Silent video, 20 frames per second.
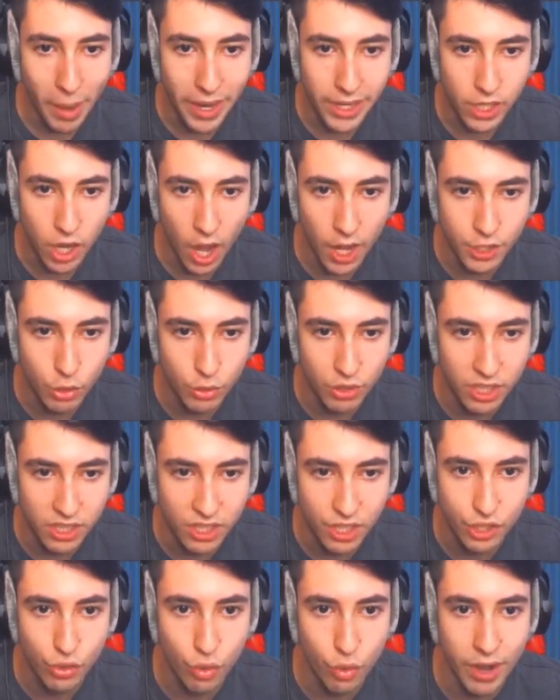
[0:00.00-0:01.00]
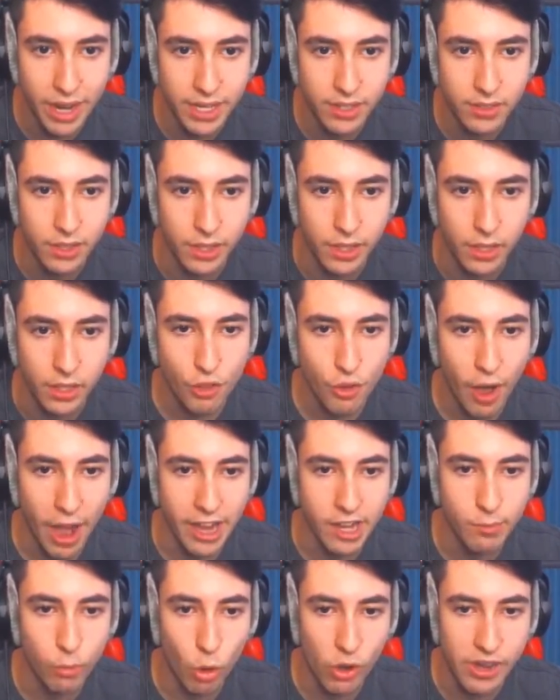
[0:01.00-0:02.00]
my god, dude, this is crazy. Are there
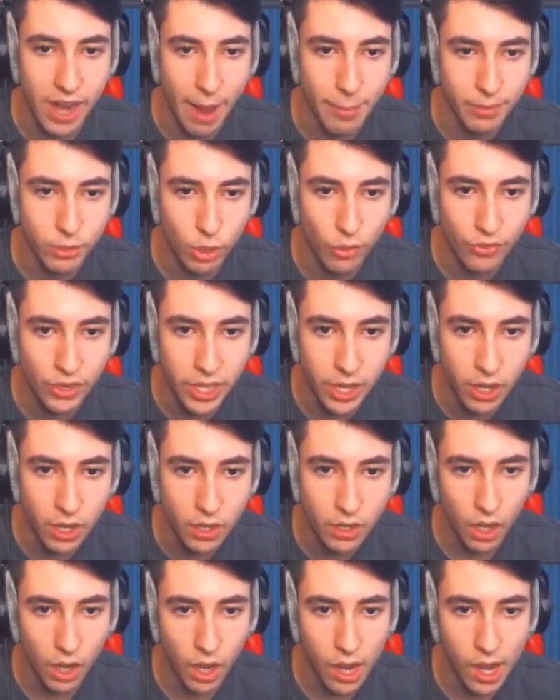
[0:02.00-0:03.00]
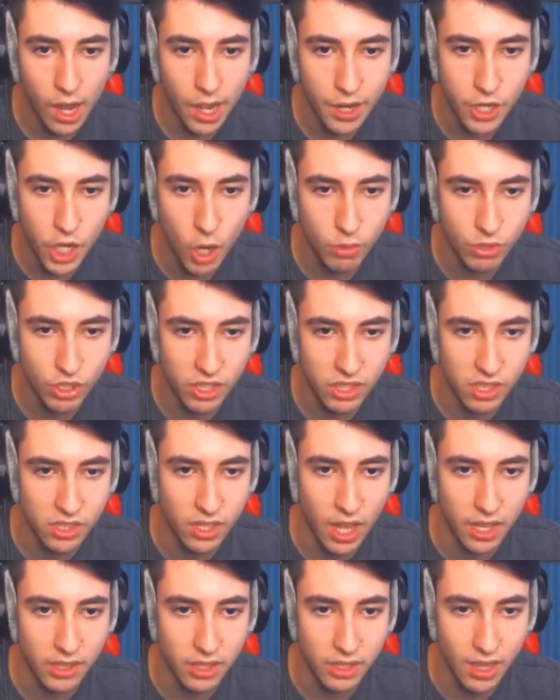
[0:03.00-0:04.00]
any more diamonds over here? No, just a
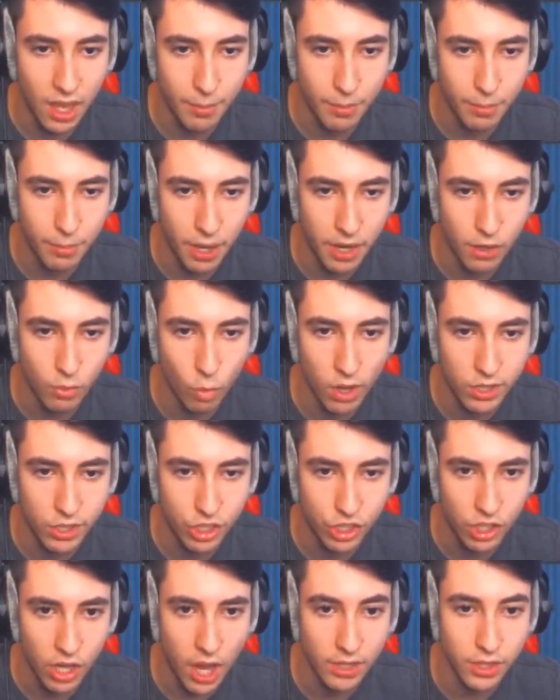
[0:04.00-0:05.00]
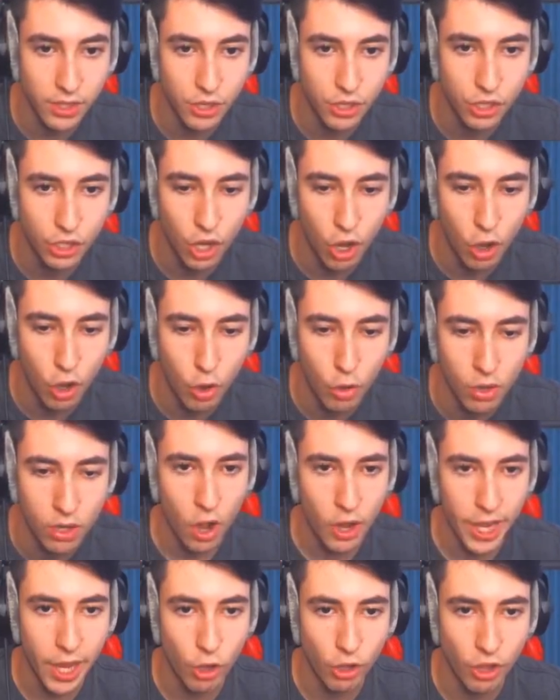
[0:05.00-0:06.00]
skeleton that I'm about to one-shot. There you go.
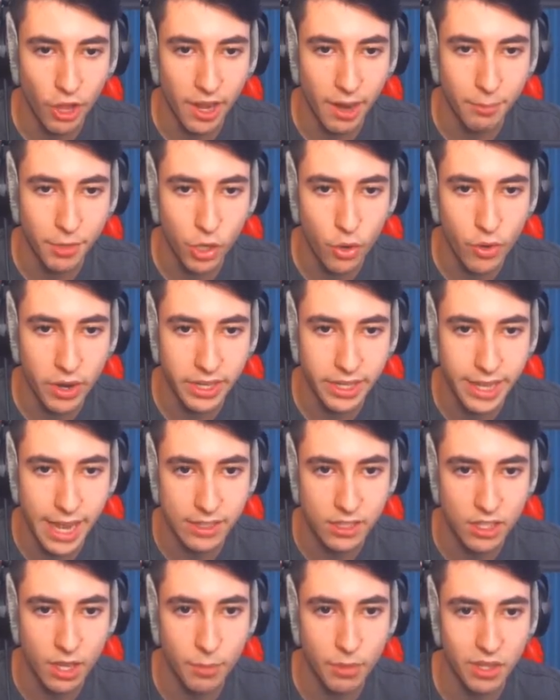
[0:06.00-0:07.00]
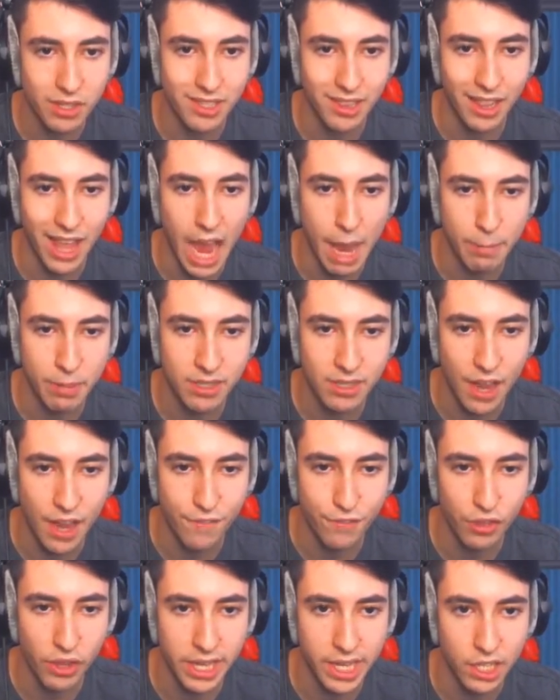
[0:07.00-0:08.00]
Okay, hold on. I'm gonna go and get some of this lapis. I
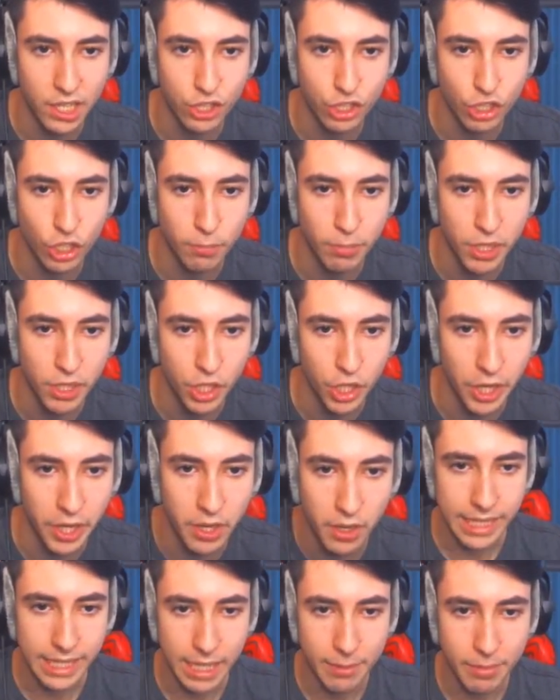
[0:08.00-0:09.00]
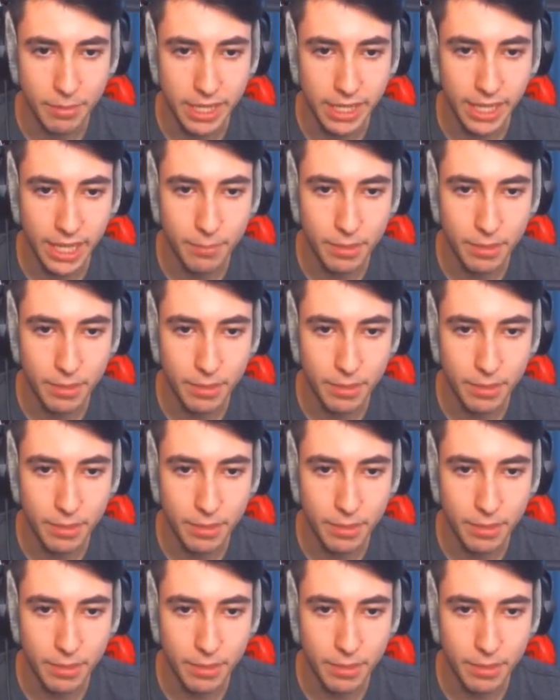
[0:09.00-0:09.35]
feel like it should be good. Gimme.